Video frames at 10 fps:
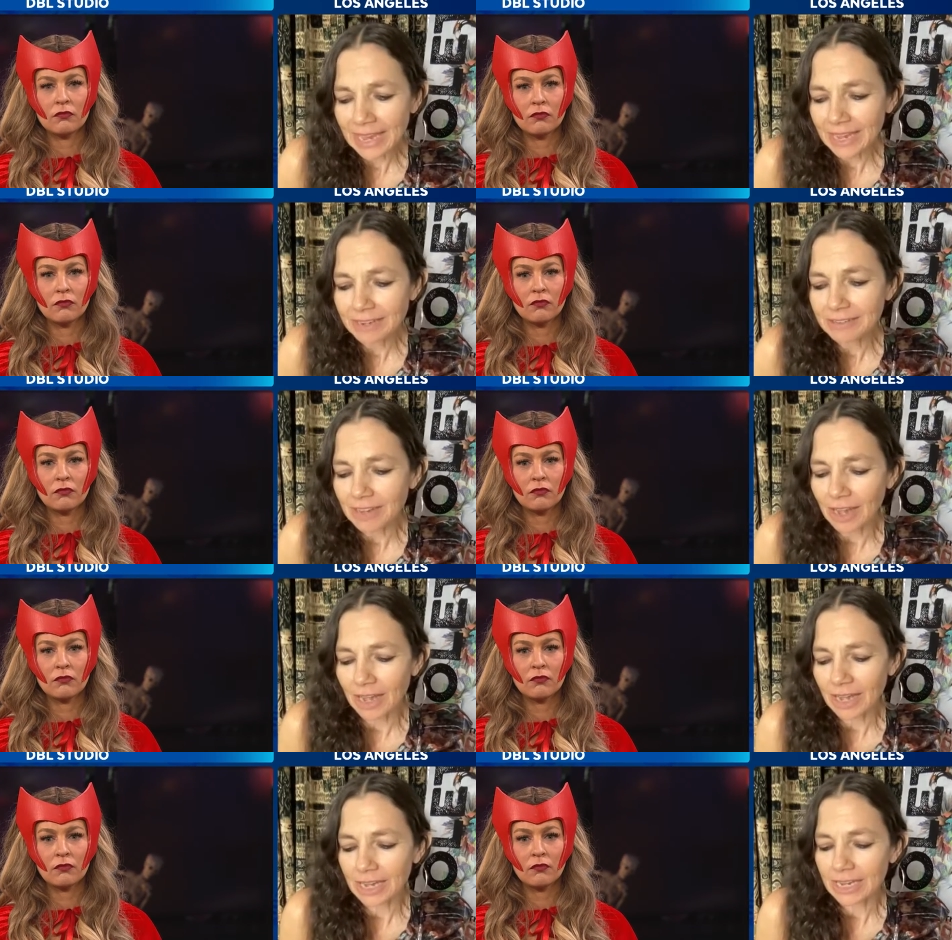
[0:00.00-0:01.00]
Speaker 1: And
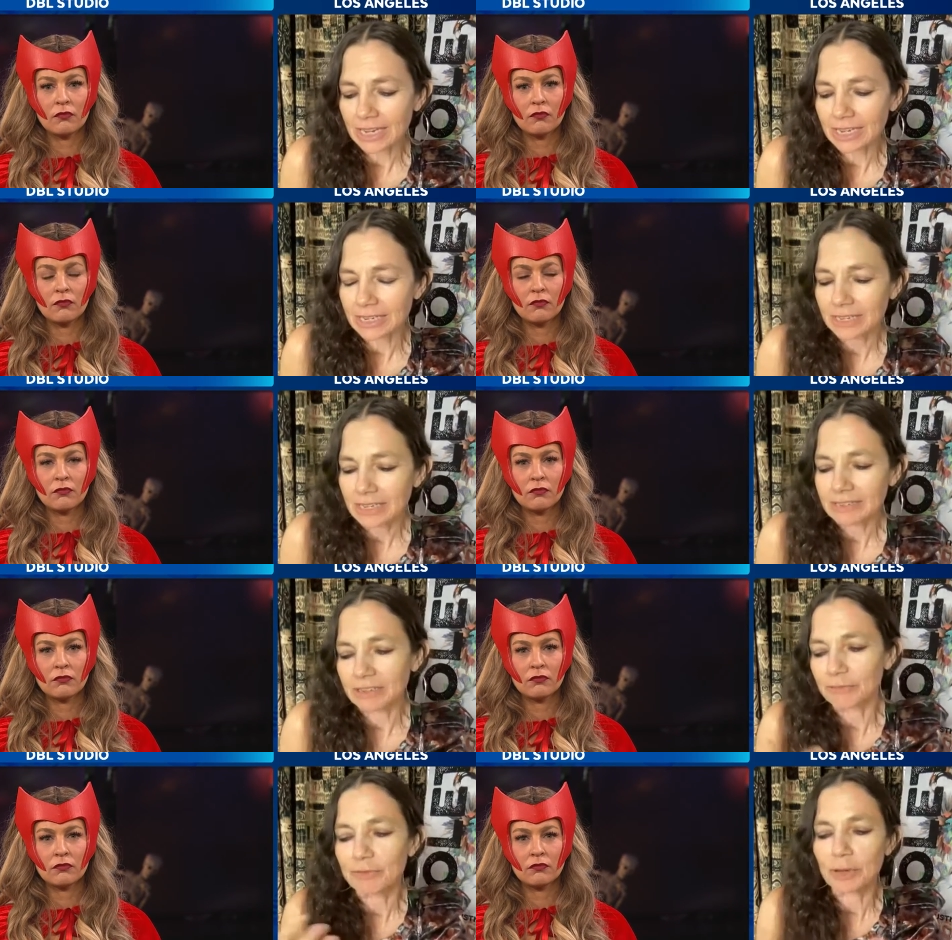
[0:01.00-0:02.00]
I
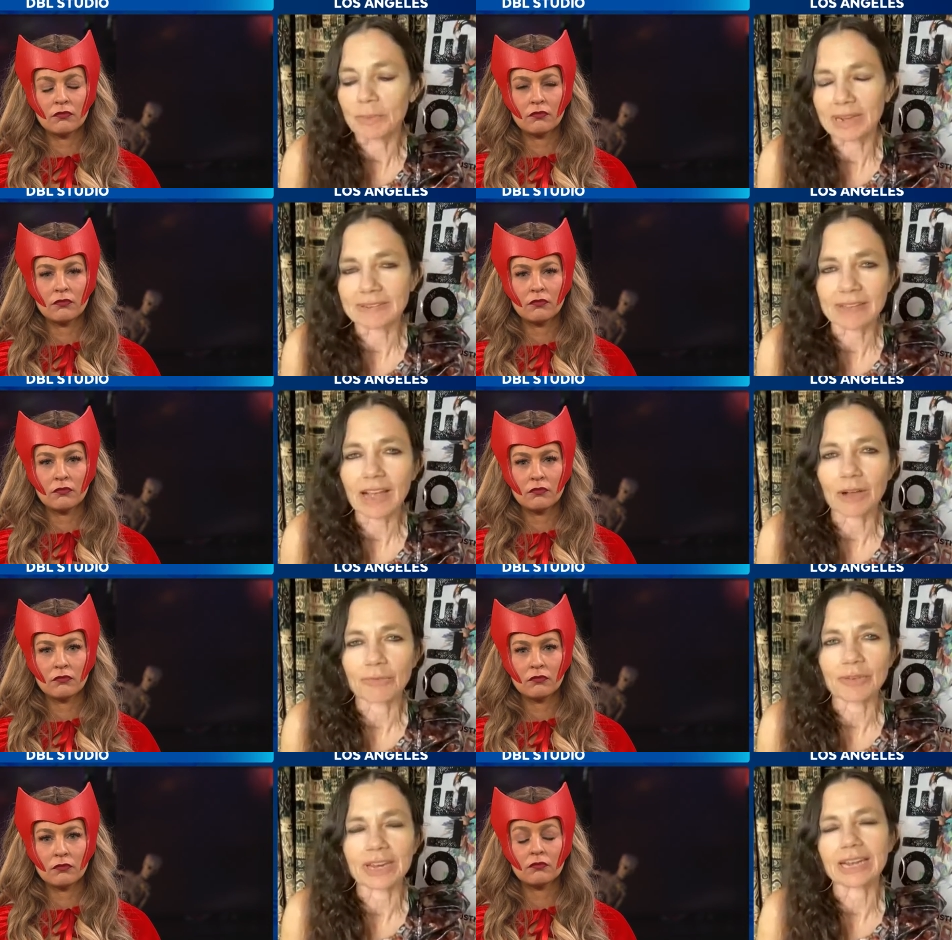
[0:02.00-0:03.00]
didn't feel
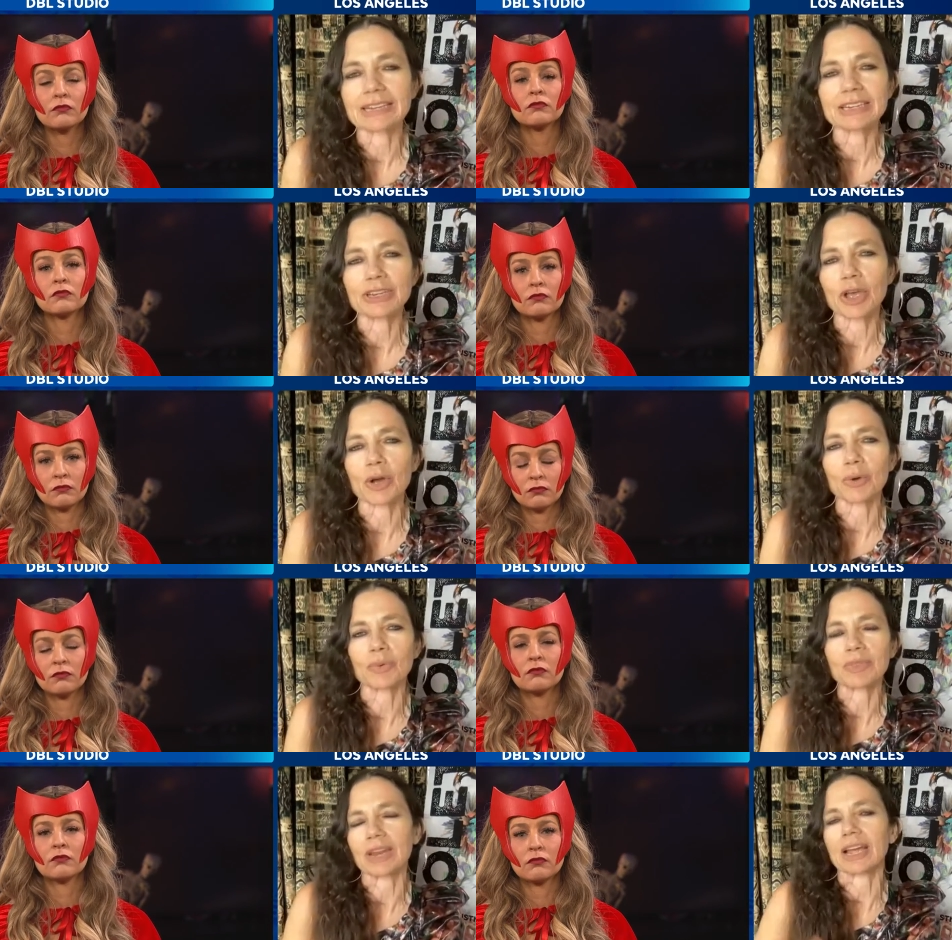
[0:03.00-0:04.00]
myself and i didn't
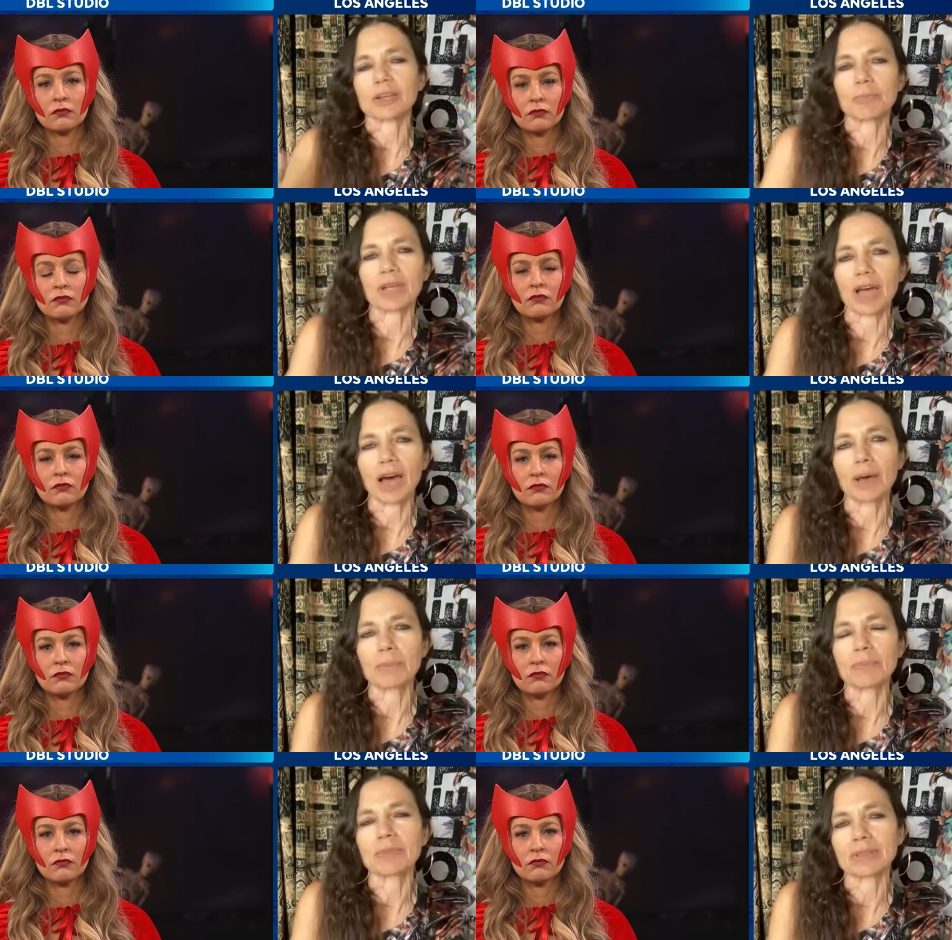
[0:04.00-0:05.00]
know that i could
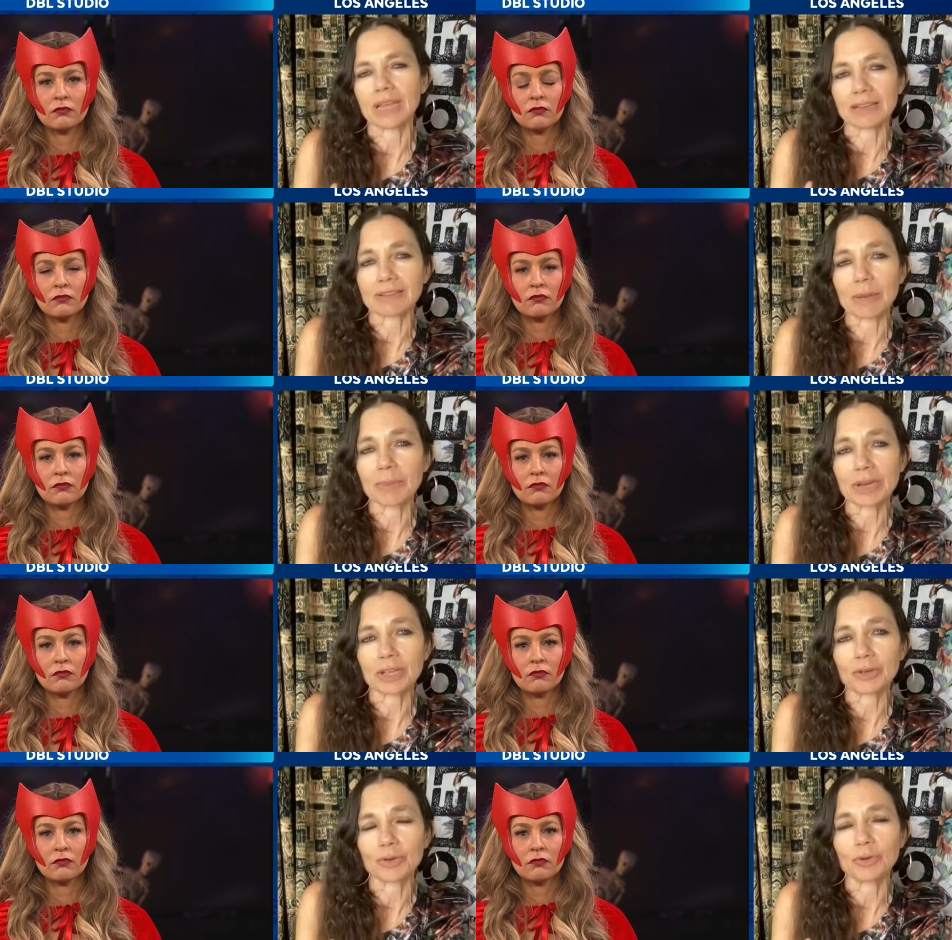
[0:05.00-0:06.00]
become like
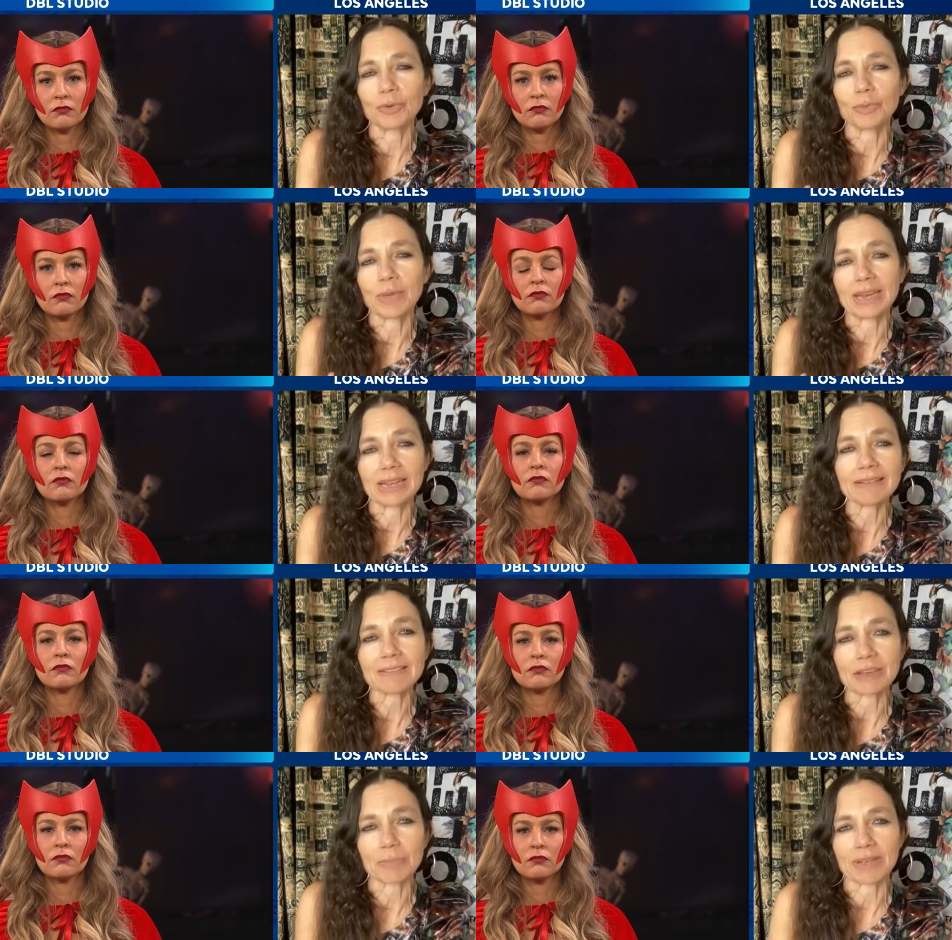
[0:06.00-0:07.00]
somebody who made
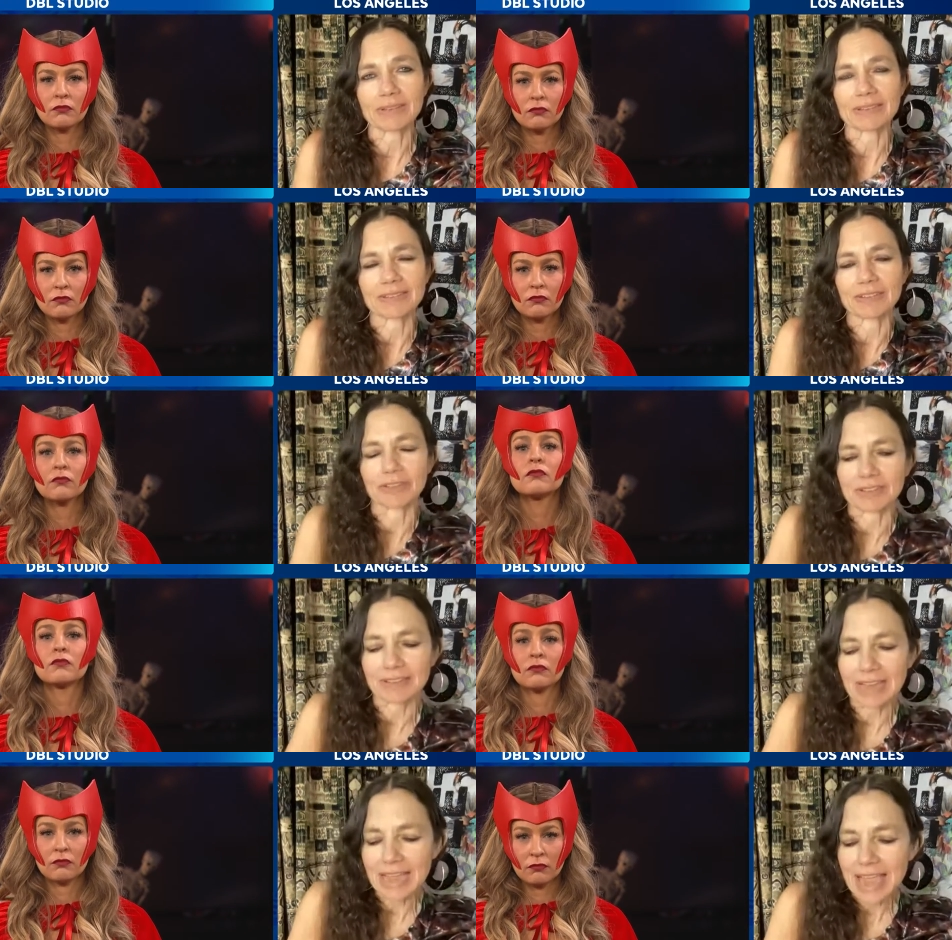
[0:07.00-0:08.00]
instinct-based
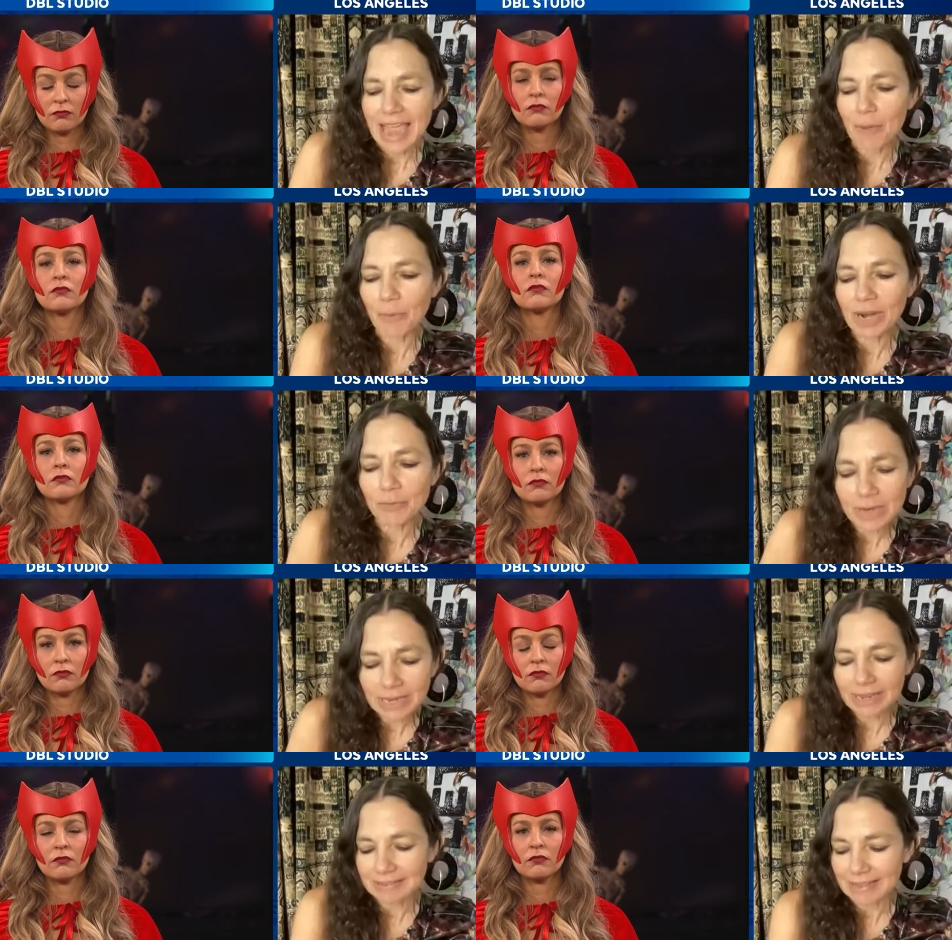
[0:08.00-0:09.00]
decisions and when i
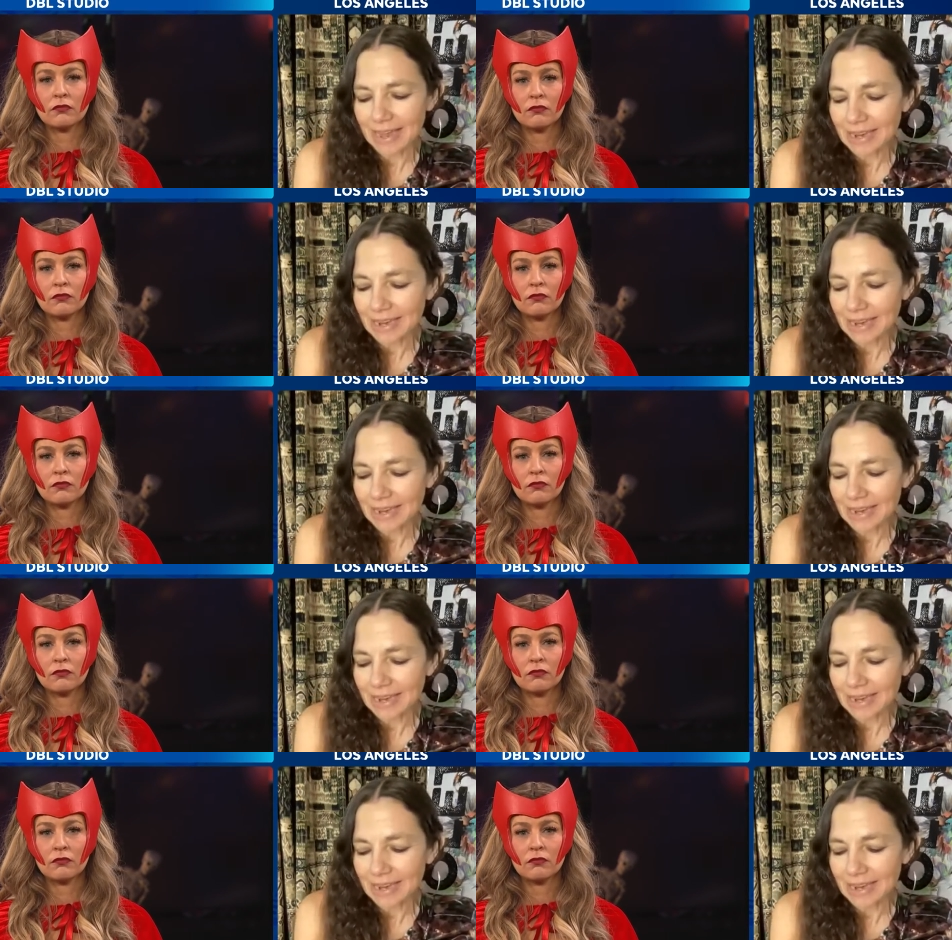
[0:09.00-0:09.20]
realized